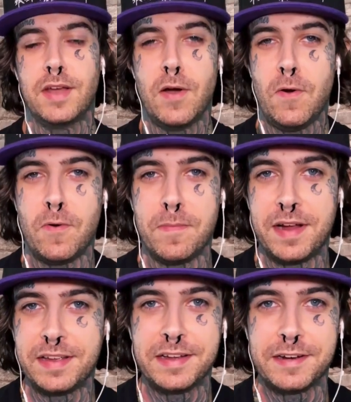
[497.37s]
Oh
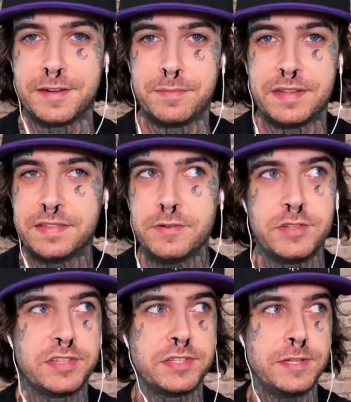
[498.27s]
my god, man, there's
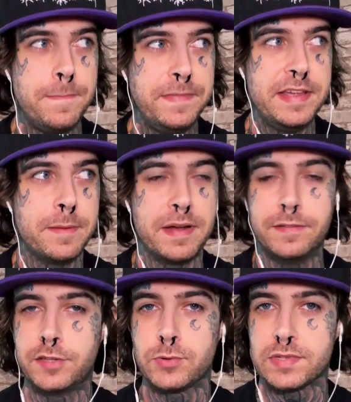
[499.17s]
something
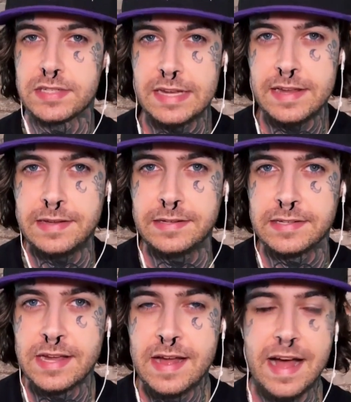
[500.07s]
about those
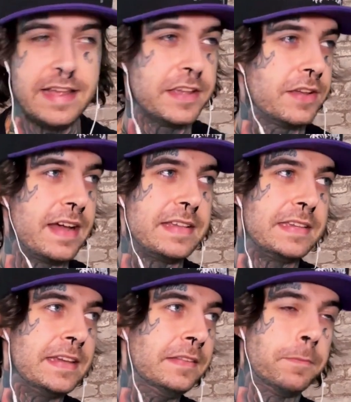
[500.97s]
days. I
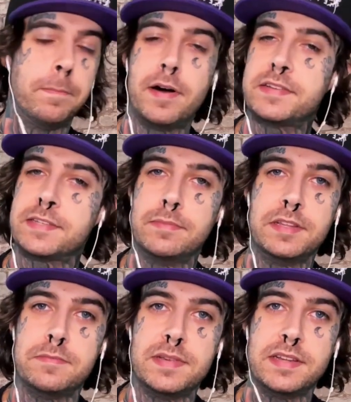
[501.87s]
can't
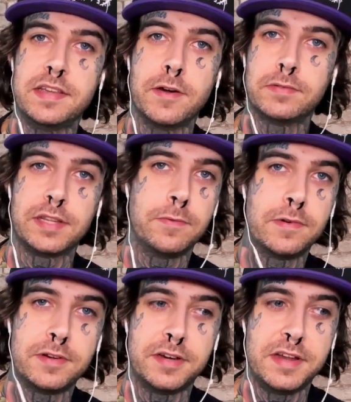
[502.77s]
possibly be the only
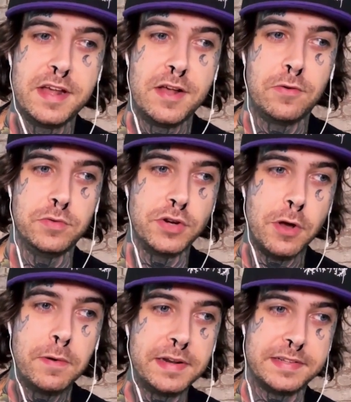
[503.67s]
one who
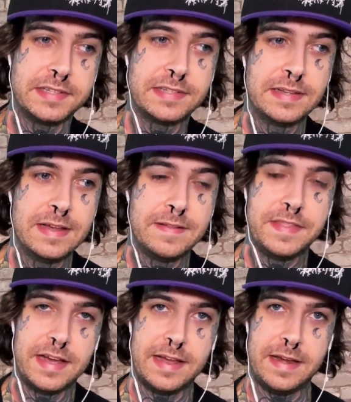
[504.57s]
noticed
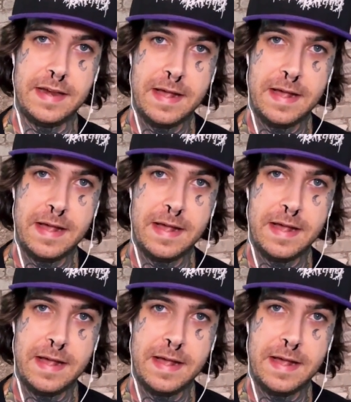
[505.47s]
that